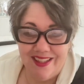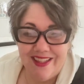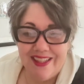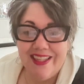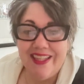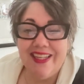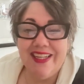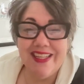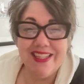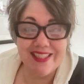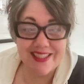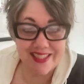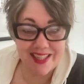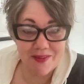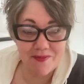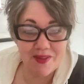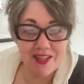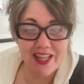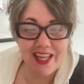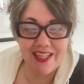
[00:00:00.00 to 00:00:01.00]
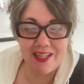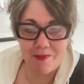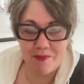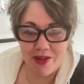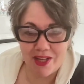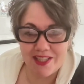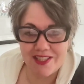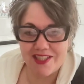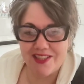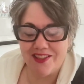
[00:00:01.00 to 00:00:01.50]
It is. It could be like a
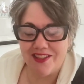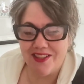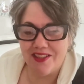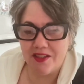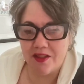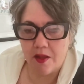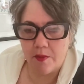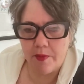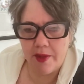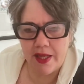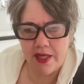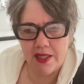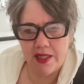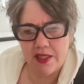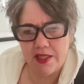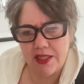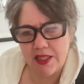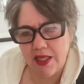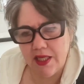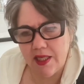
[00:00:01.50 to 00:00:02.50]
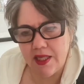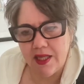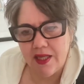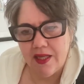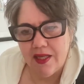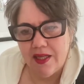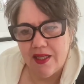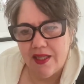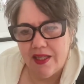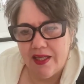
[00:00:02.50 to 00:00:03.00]
monster under the bed. And it's like,
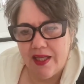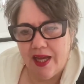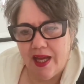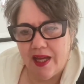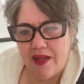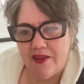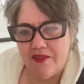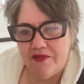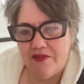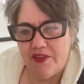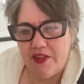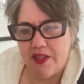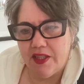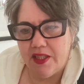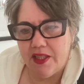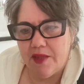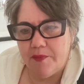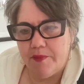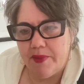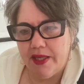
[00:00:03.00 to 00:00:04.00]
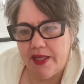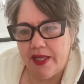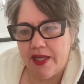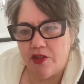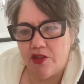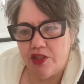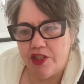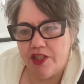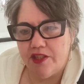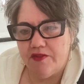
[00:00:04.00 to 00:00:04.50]
yeah, feeling the big
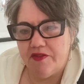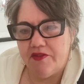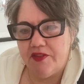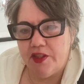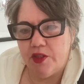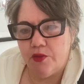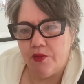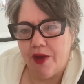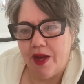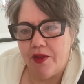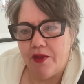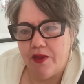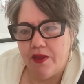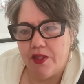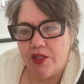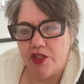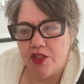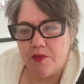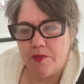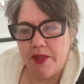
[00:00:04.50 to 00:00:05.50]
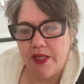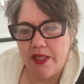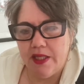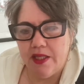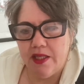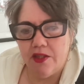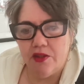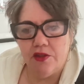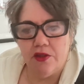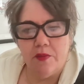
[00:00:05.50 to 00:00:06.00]
energy of fear rather than just
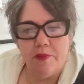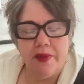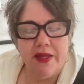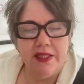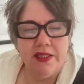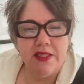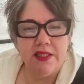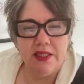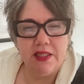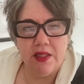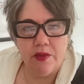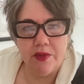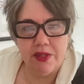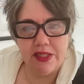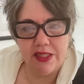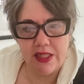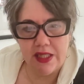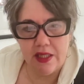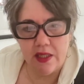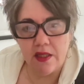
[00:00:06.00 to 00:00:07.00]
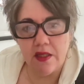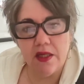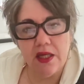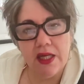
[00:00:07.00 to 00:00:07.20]
peeking under the bed to see what's there.